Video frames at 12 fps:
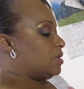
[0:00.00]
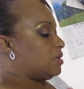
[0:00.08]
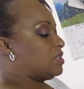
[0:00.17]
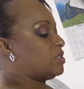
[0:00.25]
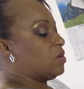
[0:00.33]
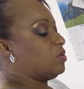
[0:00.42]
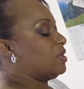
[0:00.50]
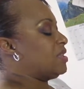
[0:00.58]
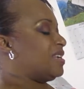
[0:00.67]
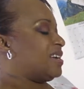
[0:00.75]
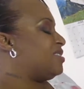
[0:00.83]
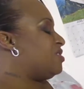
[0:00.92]
It's the only
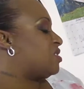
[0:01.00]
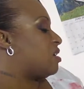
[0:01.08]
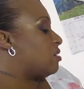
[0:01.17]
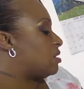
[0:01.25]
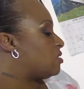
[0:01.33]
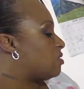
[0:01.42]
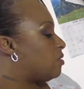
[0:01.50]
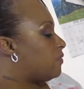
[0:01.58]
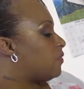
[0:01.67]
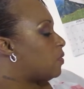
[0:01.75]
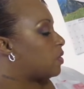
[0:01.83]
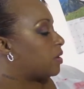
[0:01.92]
thing I use garlic salt
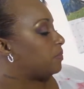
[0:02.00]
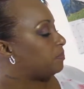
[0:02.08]
for.